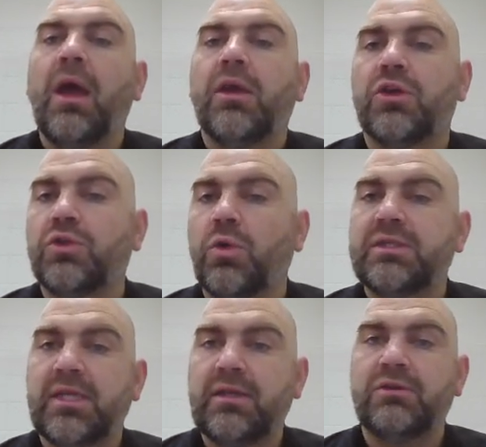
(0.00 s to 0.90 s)
You'll
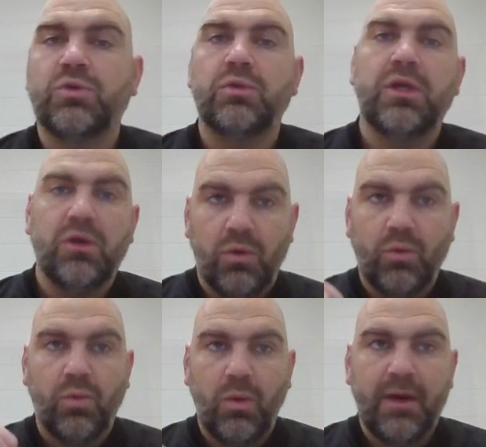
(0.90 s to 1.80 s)
notice that there is only
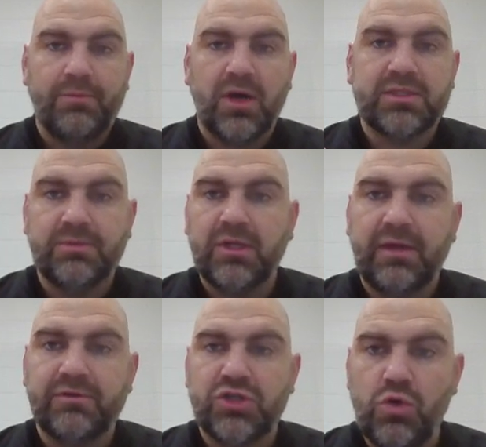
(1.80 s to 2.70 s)
one possibility
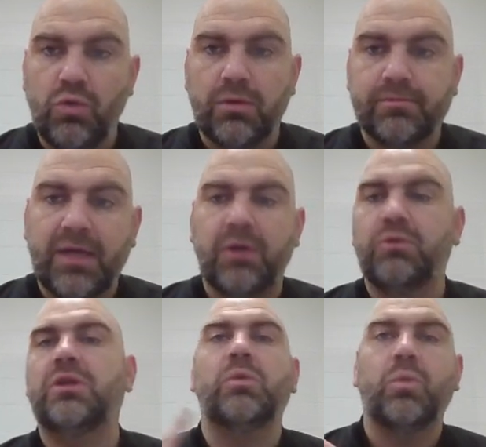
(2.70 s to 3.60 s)
of a 2 and
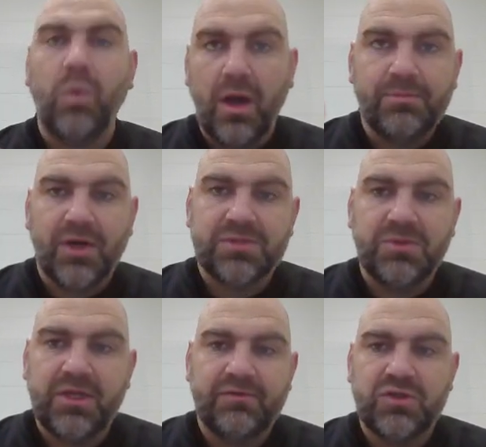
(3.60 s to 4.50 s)
only one
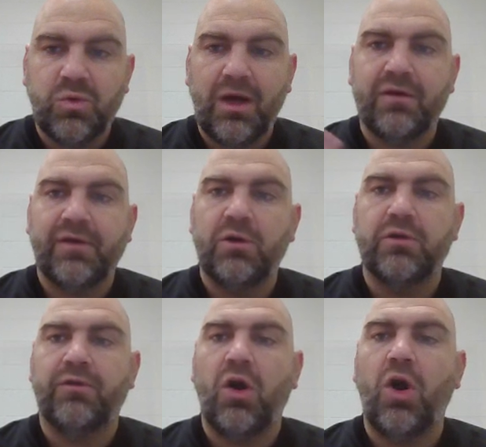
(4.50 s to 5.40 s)
possibility of a 12 out
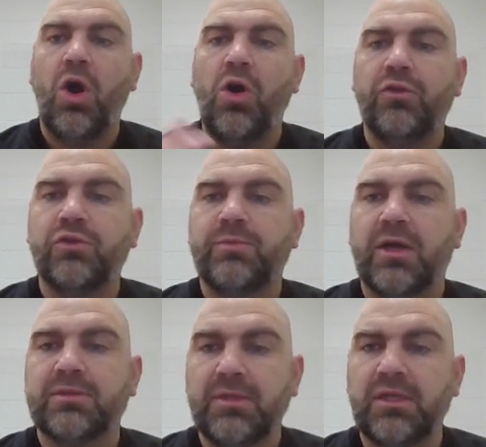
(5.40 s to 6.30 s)
of all those
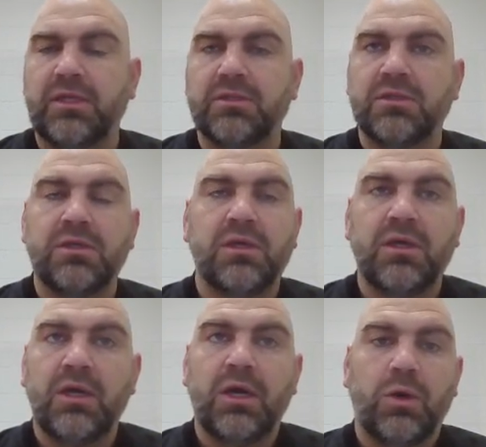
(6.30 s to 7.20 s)
possibilities.
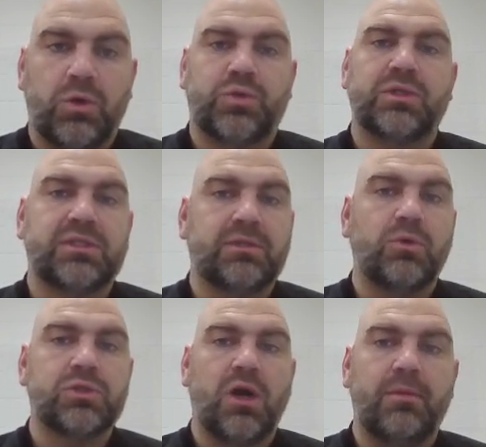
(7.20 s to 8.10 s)
Which one's the
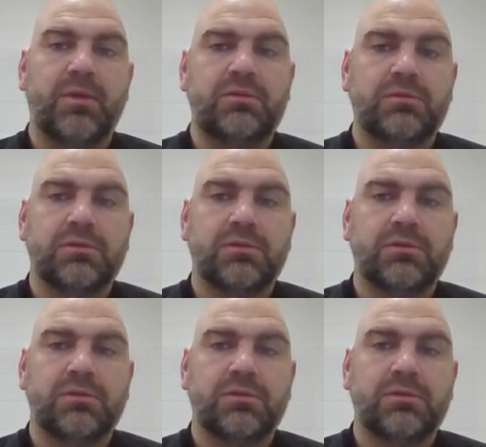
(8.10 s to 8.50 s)
most common?